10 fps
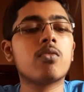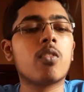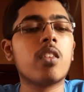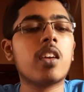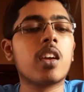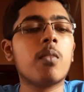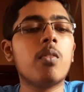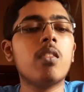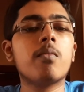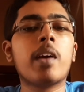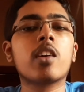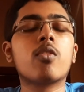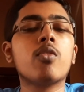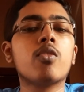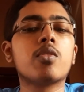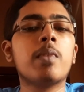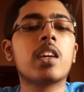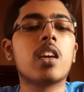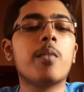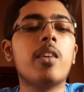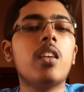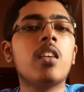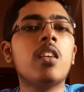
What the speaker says: sorry, cable, micro USB cable,